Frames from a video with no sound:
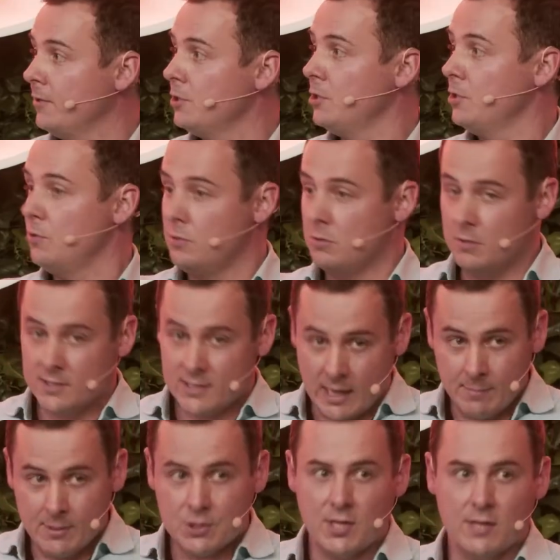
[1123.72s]
do you
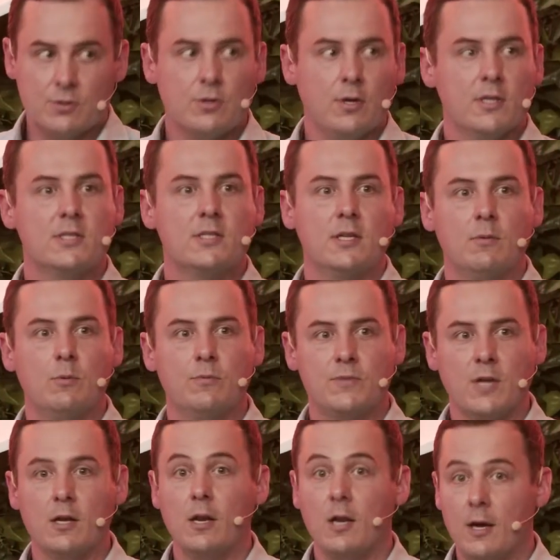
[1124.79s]
establish that trust? And we've
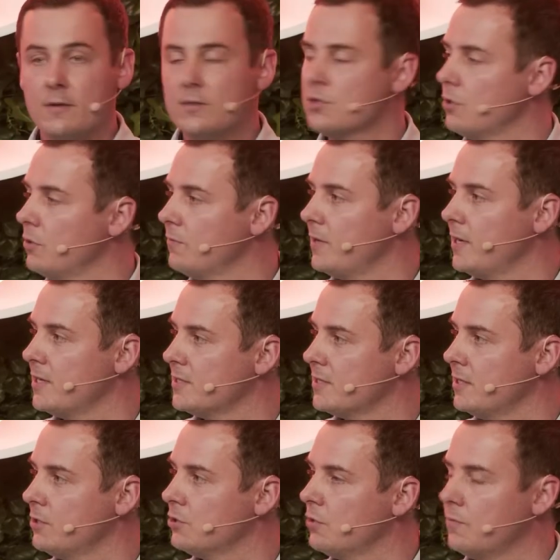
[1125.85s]
done a lot of surveys
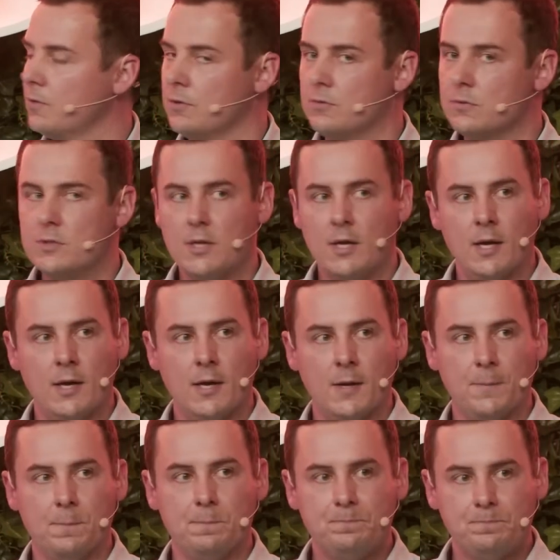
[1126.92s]
and interviews.
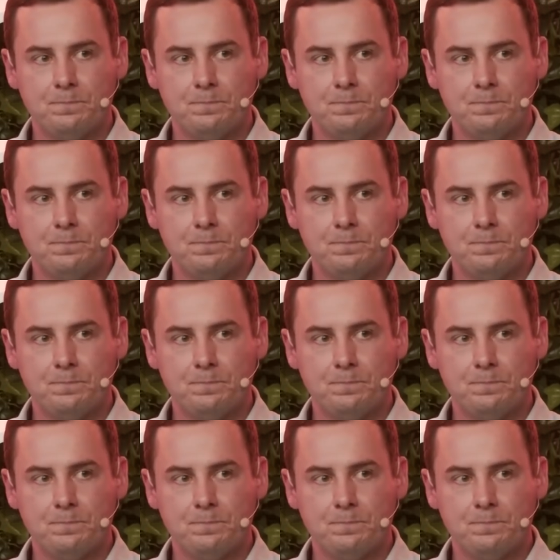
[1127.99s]
And